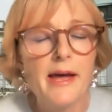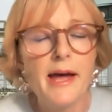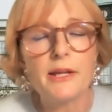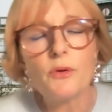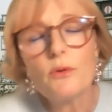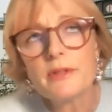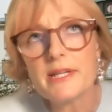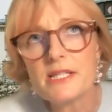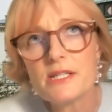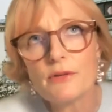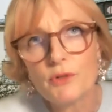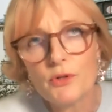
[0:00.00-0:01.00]
And all
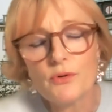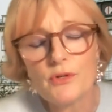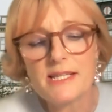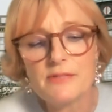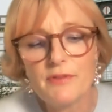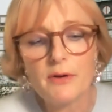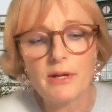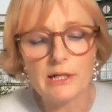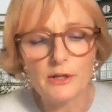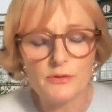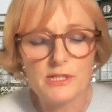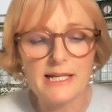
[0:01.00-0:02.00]
this, of course, is very
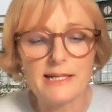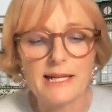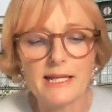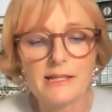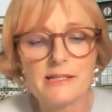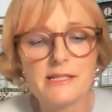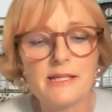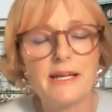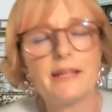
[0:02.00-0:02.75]
closely linked